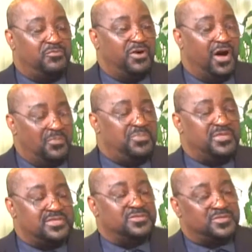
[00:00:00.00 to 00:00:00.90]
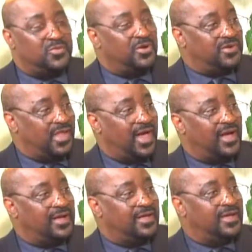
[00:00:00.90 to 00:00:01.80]
up until 12 o'clock.
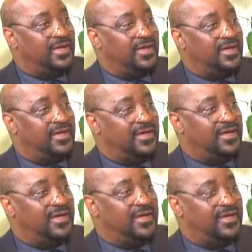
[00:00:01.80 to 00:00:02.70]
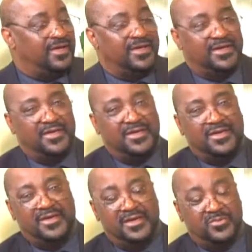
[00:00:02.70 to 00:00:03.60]
Yes. Every